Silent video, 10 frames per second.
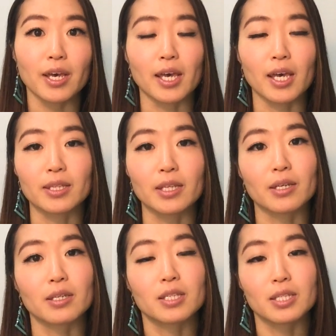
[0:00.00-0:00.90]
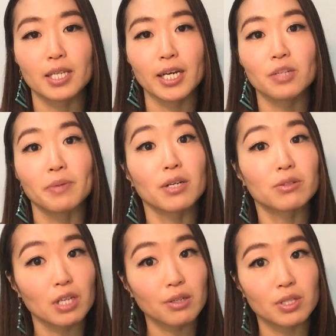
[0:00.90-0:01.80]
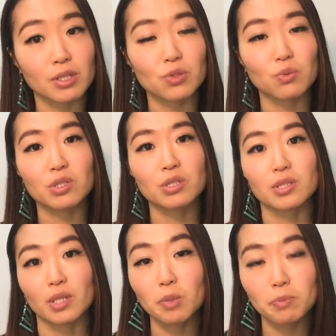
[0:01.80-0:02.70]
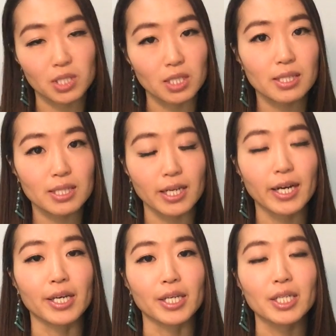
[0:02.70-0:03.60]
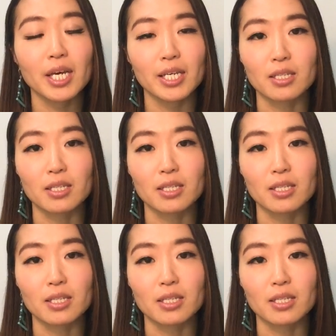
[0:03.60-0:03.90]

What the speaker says: and the sign of Aquarius, which is the opposite sign,